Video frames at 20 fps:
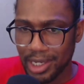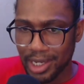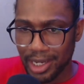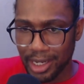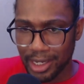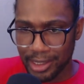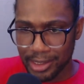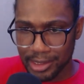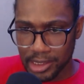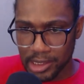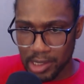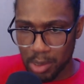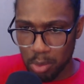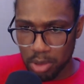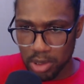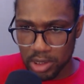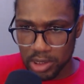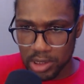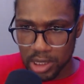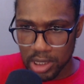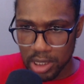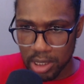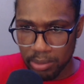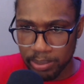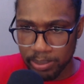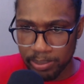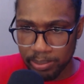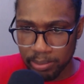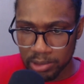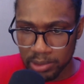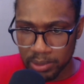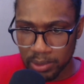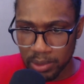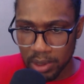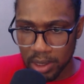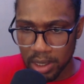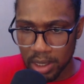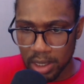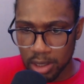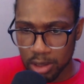and someone is gonna most people are
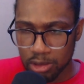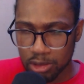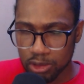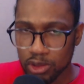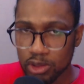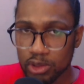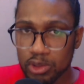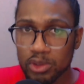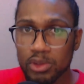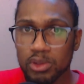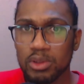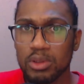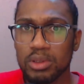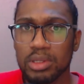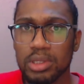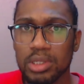gonna go through,